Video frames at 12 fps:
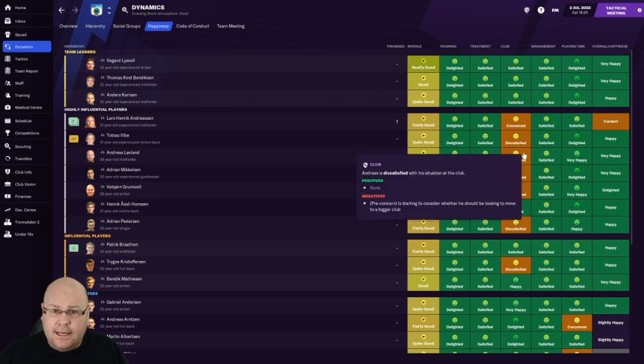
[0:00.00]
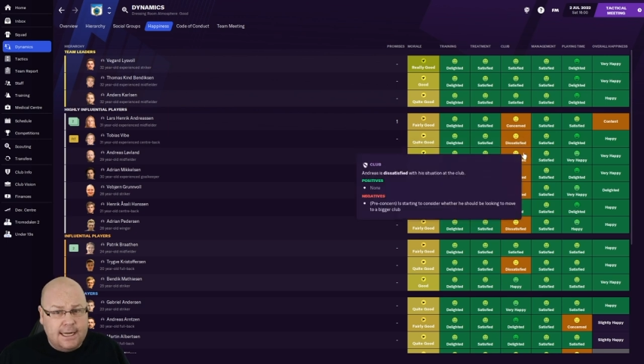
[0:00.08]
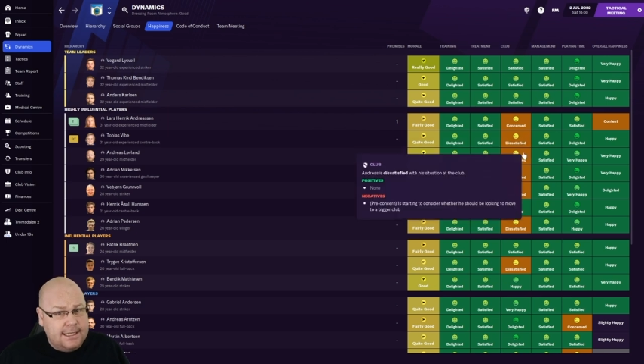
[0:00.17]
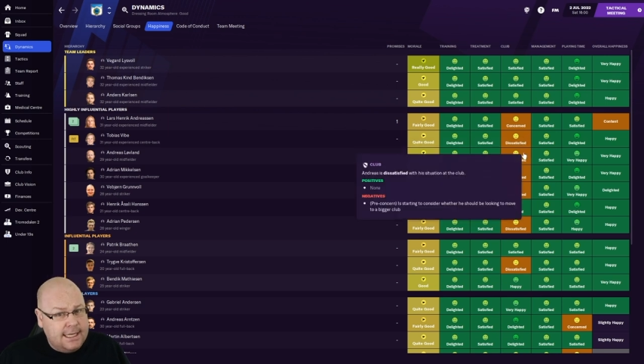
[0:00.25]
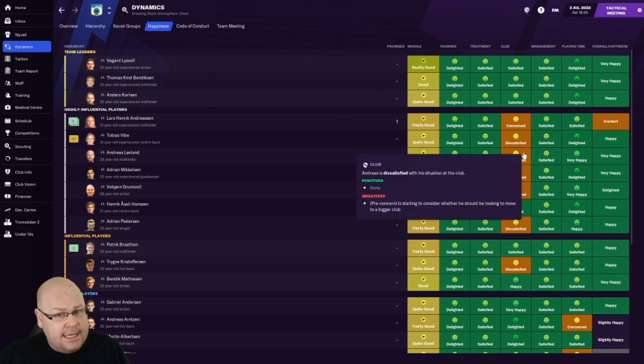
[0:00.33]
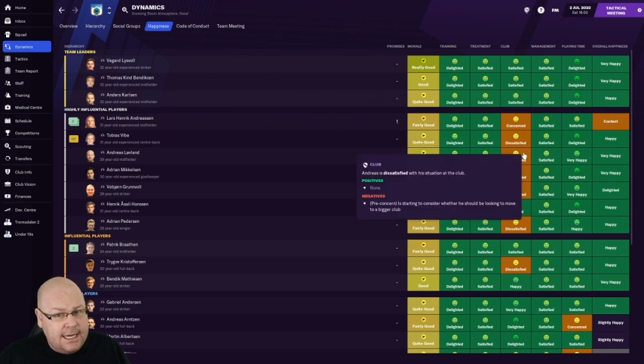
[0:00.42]

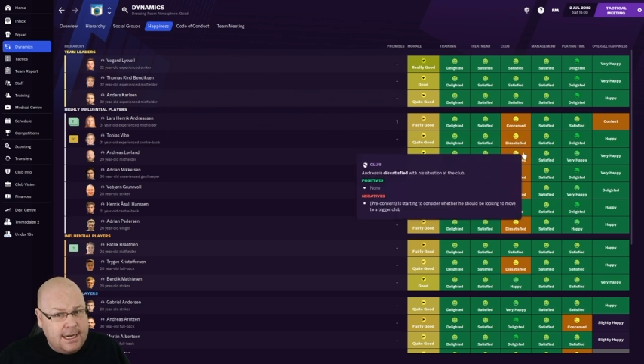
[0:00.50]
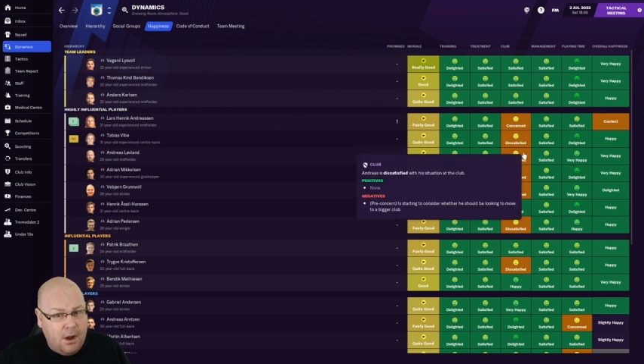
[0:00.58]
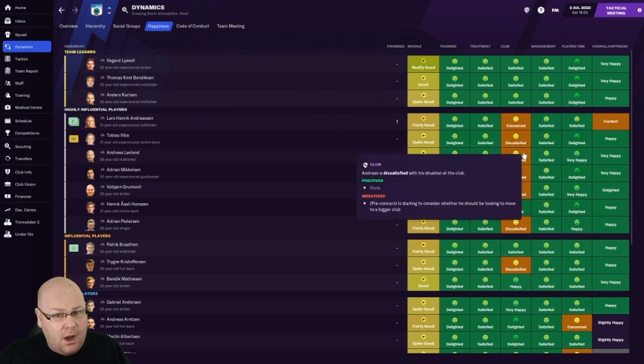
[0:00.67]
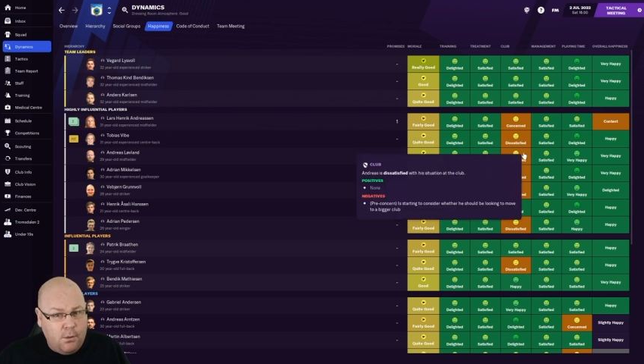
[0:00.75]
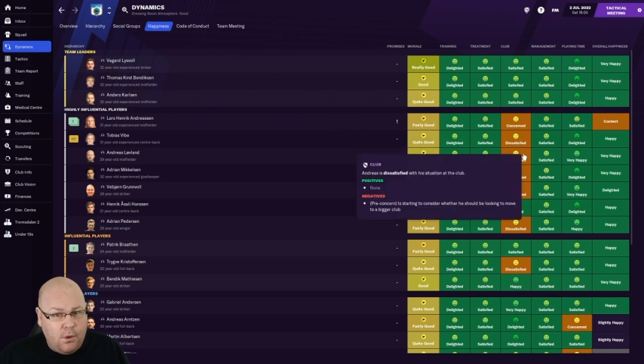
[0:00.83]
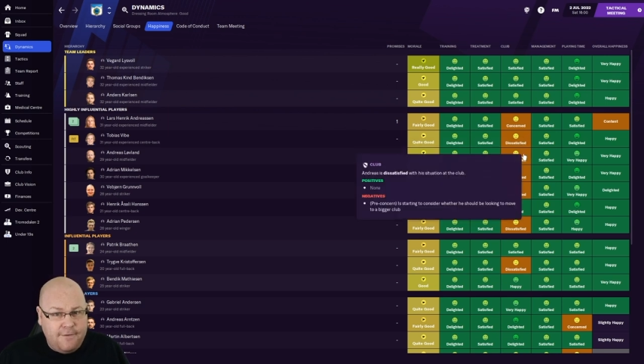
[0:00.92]
is thinking he
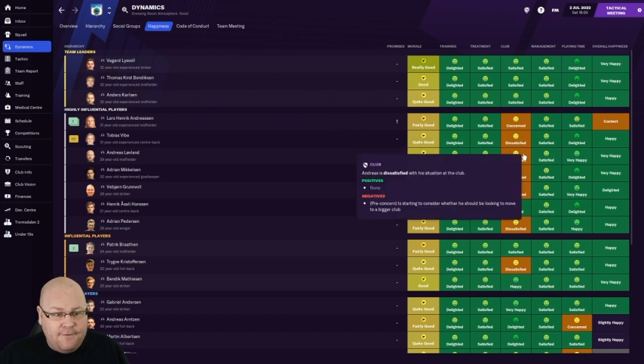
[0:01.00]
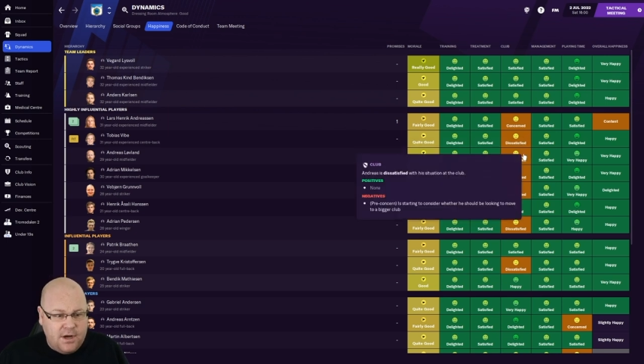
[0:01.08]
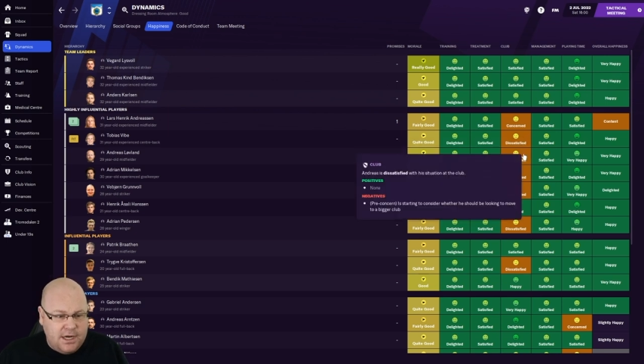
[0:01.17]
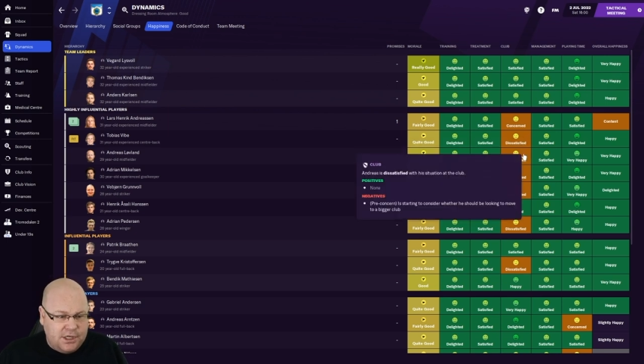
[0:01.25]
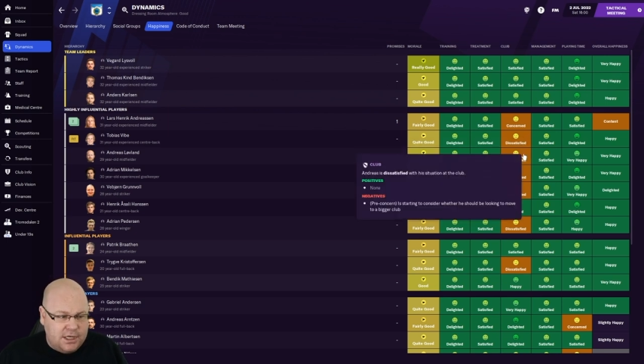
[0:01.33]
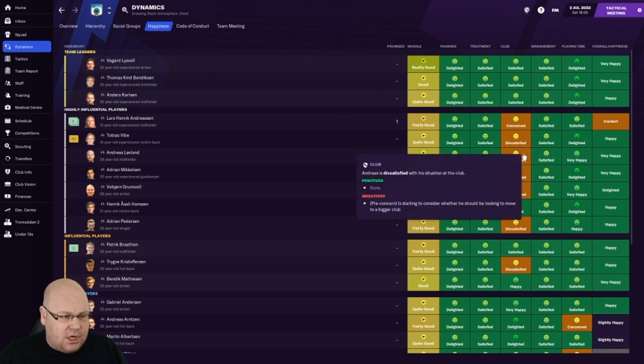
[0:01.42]
might want to
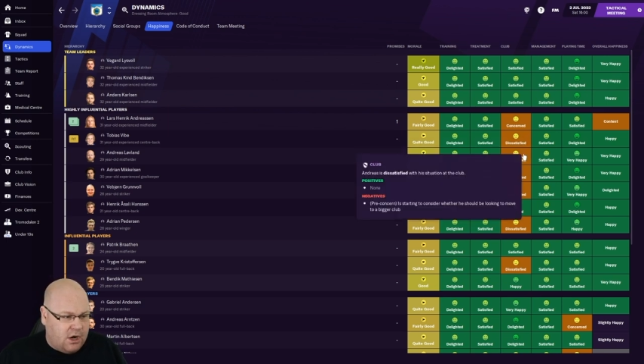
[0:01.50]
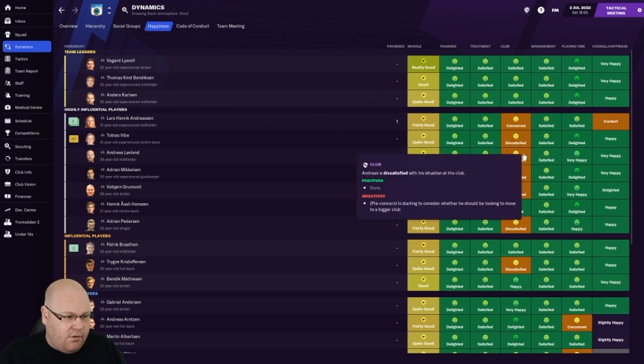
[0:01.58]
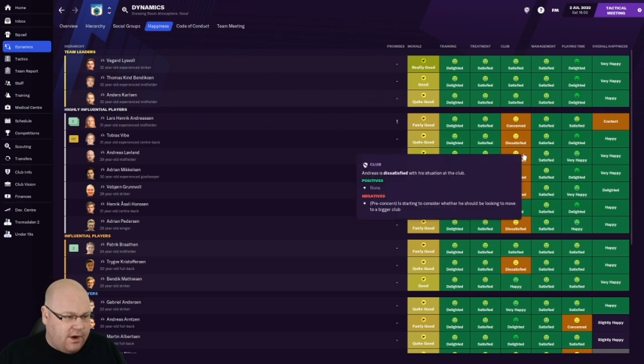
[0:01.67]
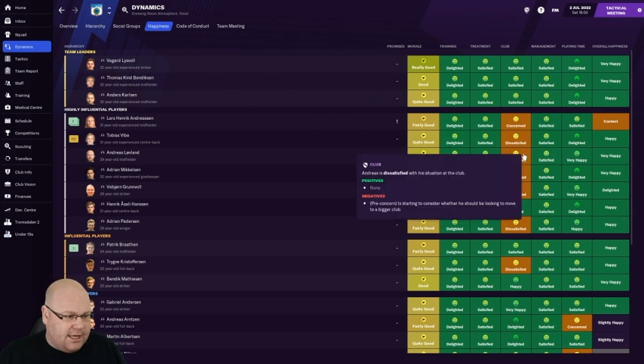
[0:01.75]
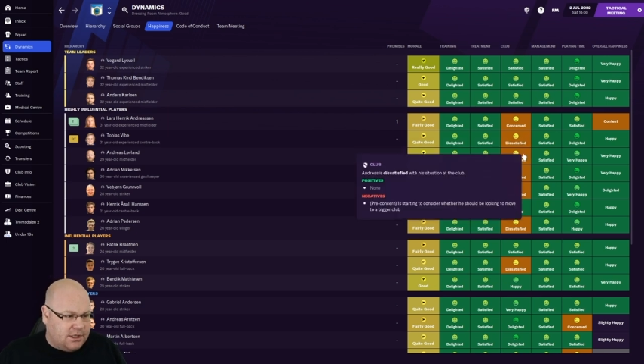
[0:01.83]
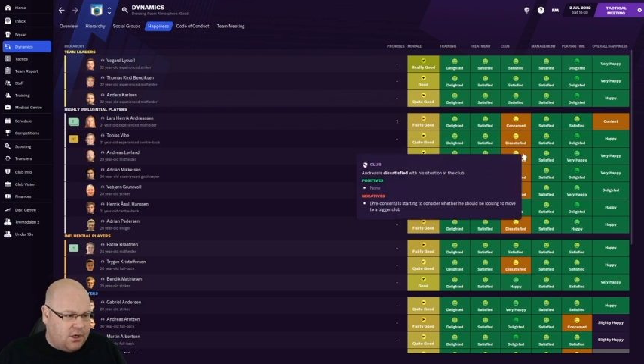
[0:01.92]
finish his
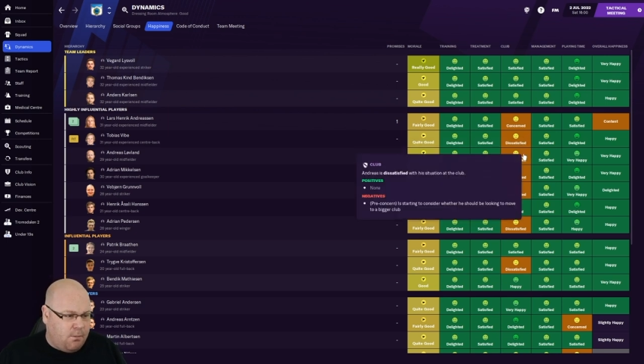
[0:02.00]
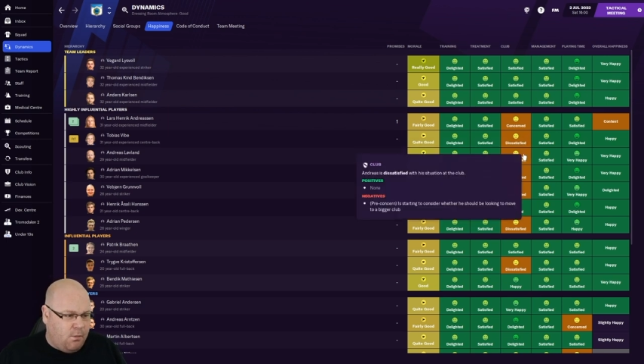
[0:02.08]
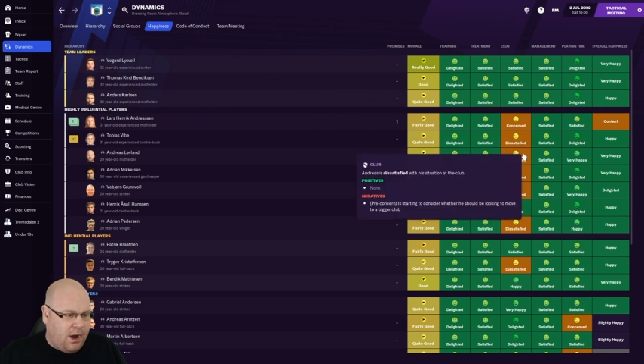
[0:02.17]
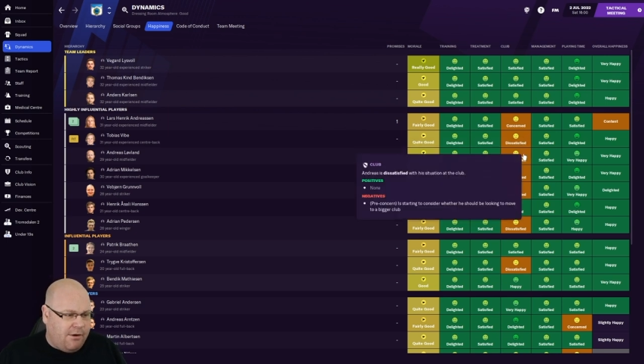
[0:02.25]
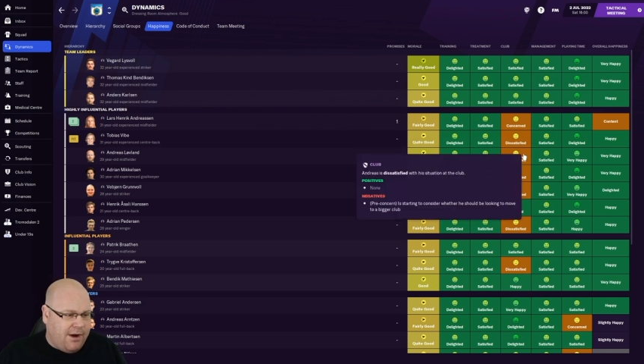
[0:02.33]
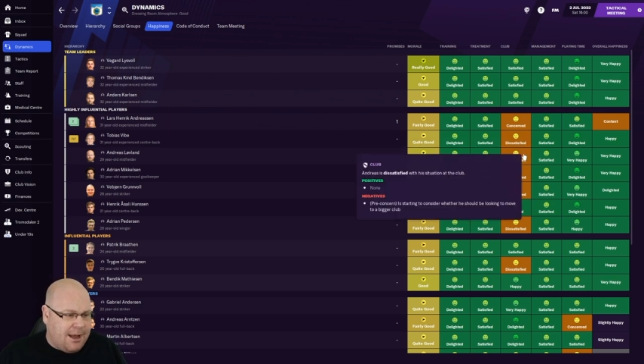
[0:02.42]
career
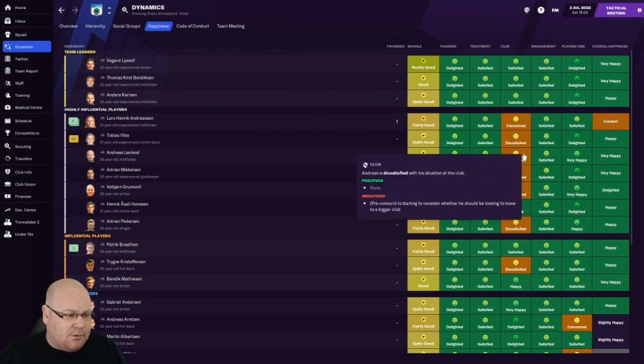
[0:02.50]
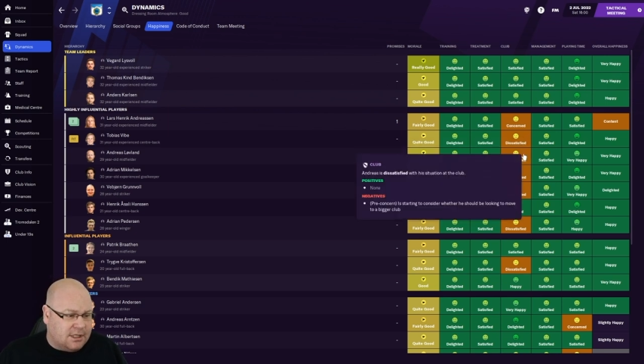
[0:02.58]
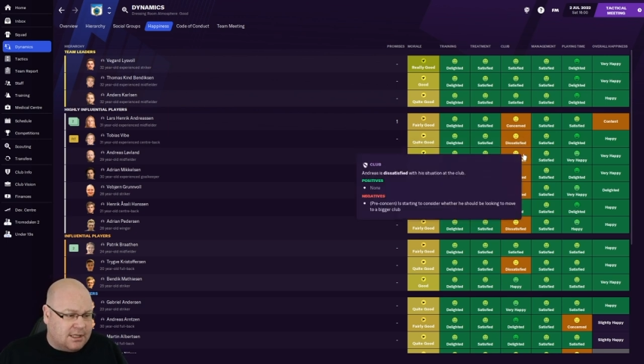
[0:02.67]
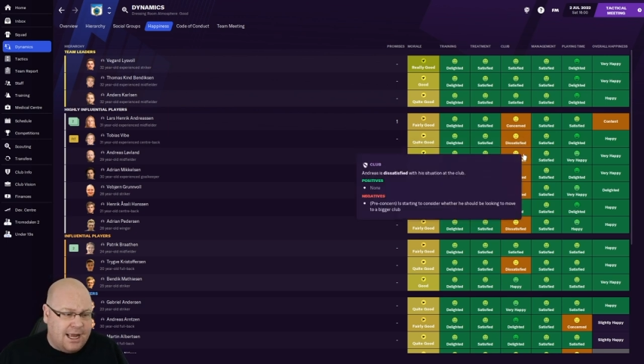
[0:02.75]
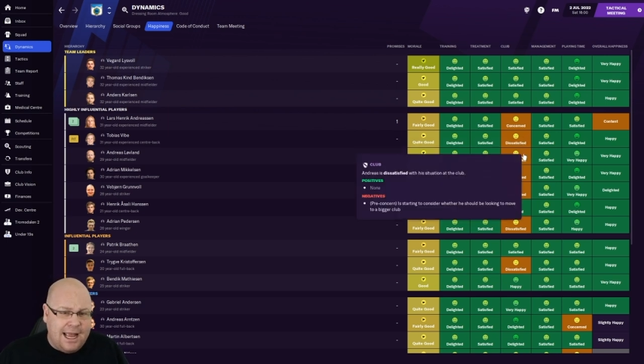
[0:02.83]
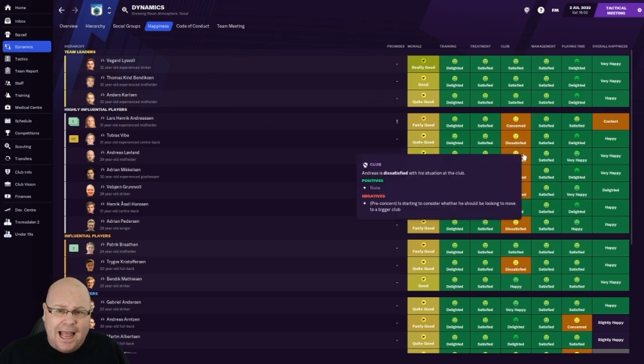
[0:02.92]
somewhere else.